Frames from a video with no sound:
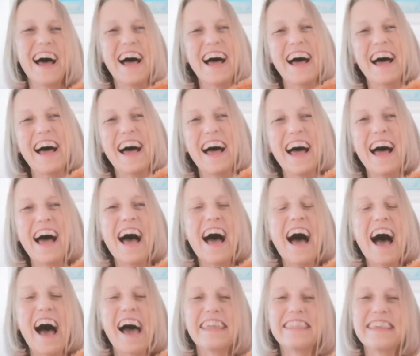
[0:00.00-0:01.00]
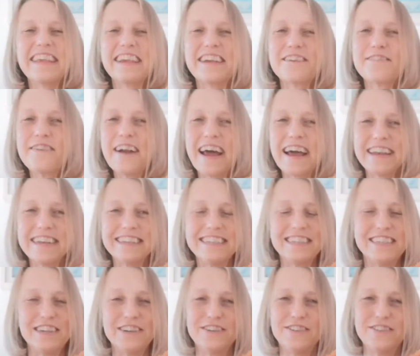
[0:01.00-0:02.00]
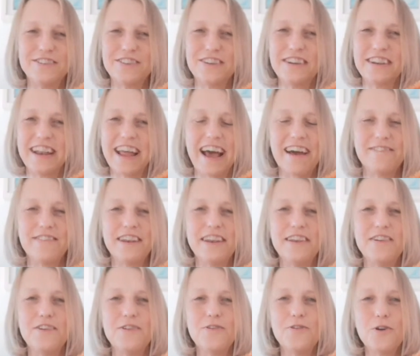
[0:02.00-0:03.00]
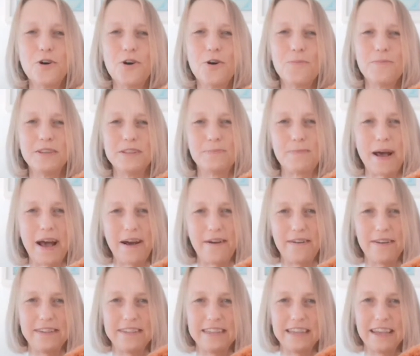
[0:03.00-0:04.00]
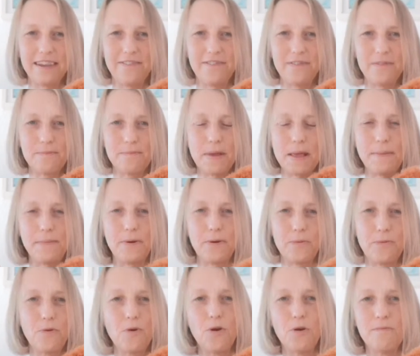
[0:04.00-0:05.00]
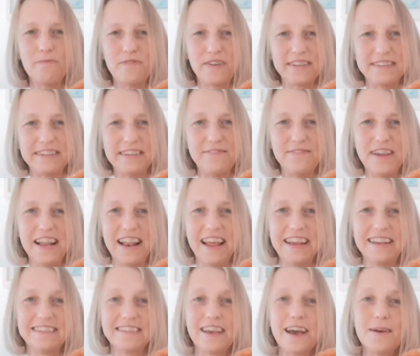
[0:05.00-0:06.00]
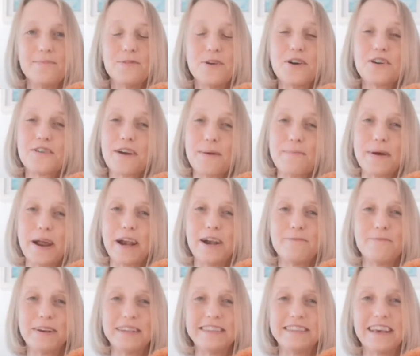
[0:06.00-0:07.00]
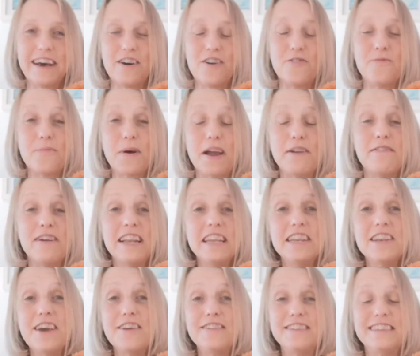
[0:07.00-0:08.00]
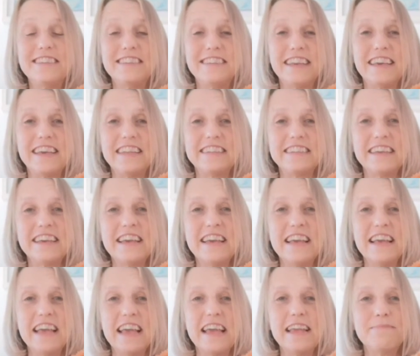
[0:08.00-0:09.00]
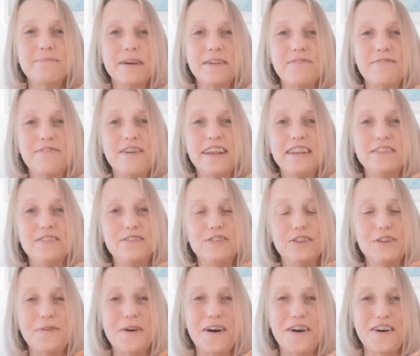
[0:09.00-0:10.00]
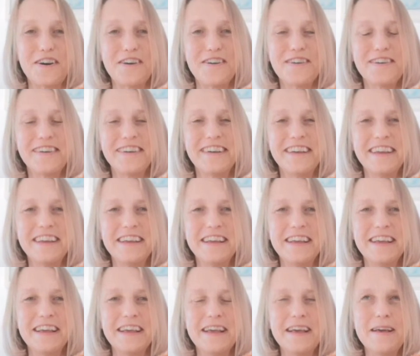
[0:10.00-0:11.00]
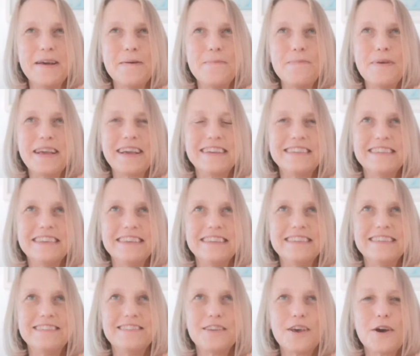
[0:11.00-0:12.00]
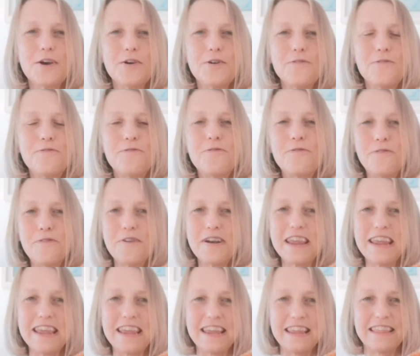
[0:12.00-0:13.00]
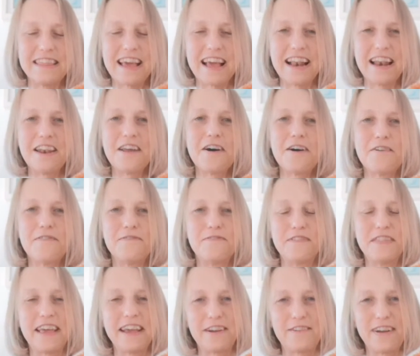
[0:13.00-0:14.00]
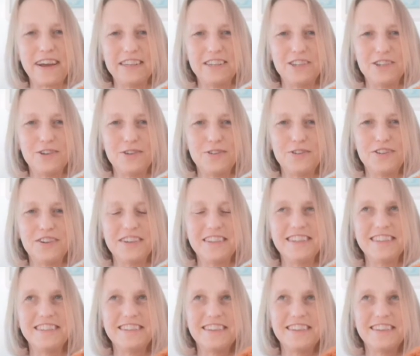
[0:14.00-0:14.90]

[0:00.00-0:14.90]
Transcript: I think grandchildren have an enormous power to give people warm, fuzzy feelings. I'm not a grandparent myself, but I really notice it in my friends who are because it's so free their love, their grandchildren.